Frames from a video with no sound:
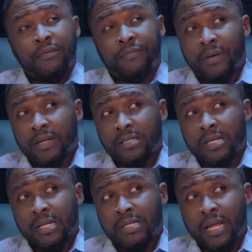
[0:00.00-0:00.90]
divert
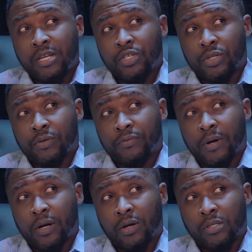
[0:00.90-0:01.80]
the attention of
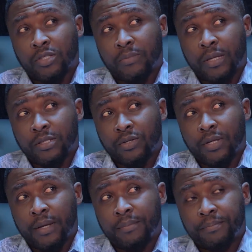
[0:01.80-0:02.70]
our customers to
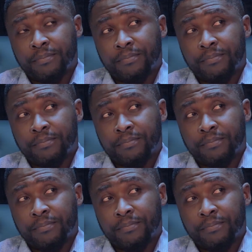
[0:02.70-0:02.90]
them.